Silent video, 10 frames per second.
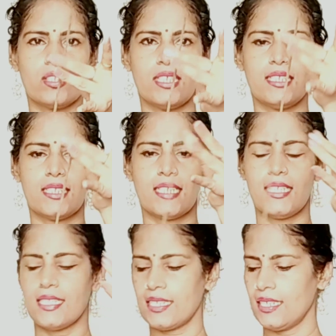on the
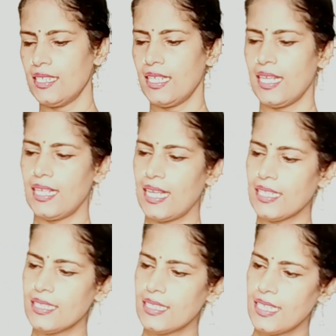incense, and
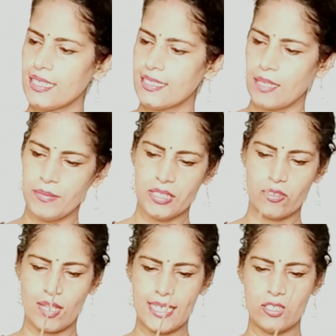like it says
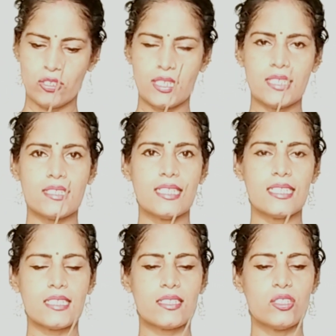semi-dried. So this
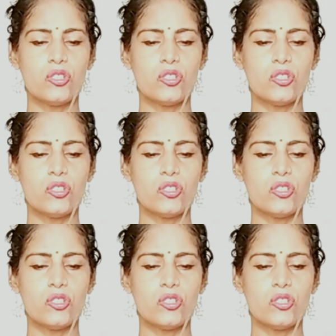is